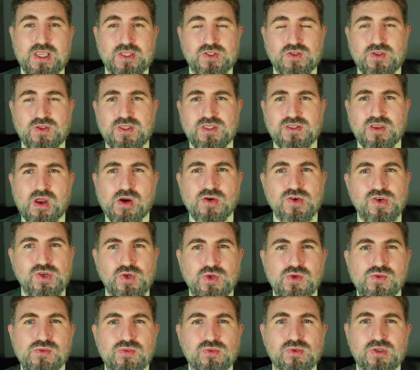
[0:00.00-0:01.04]
So these are
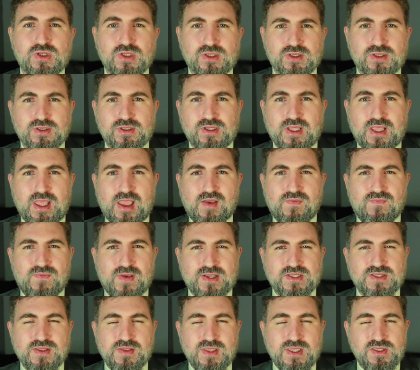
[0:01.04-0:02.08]
neural
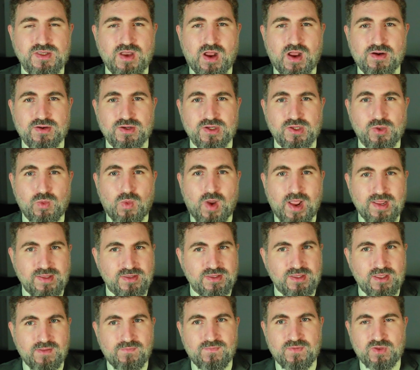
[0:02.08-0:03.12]
effects. These are quite
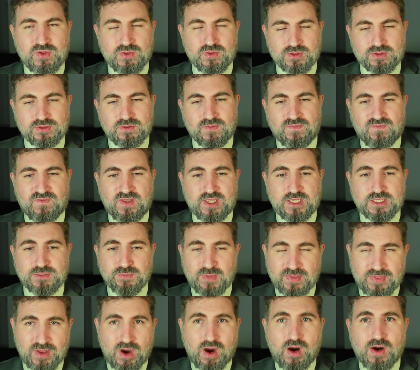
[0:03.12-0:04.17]
difficult to fix,
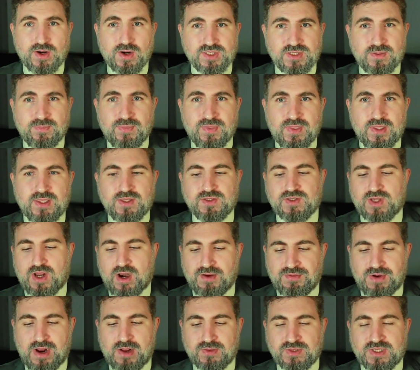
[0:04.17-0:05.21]
but there are some things
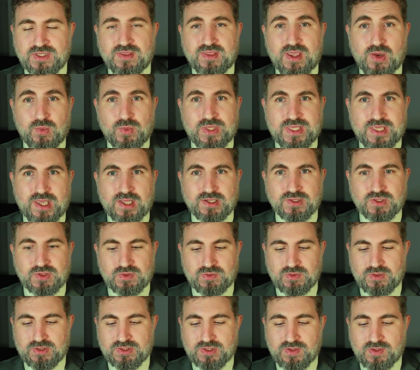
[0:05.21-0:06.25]
around it that we can do.
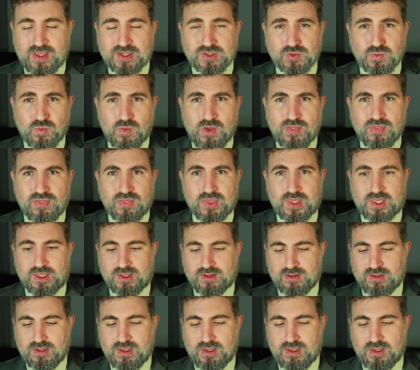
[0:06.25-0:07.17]
So that's one thing.